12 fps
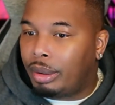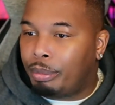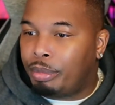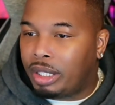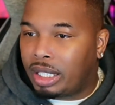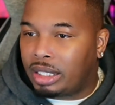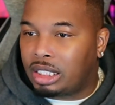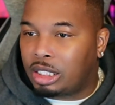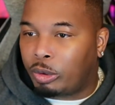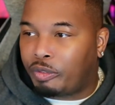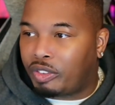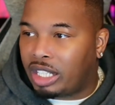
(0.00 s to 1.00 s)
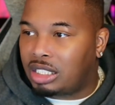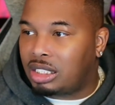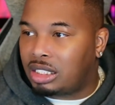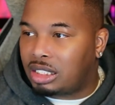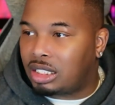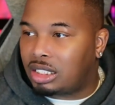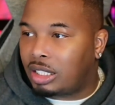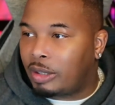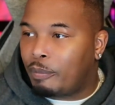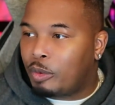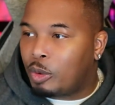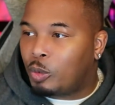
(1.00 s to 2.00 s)
because this reflection is just
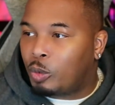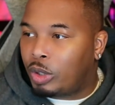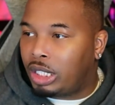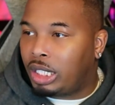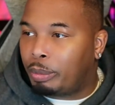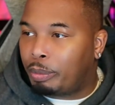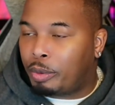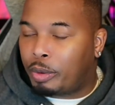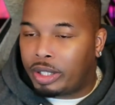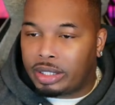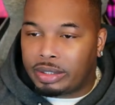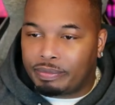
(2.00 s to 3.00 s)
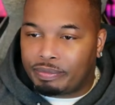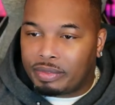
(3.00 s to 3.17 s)
really important.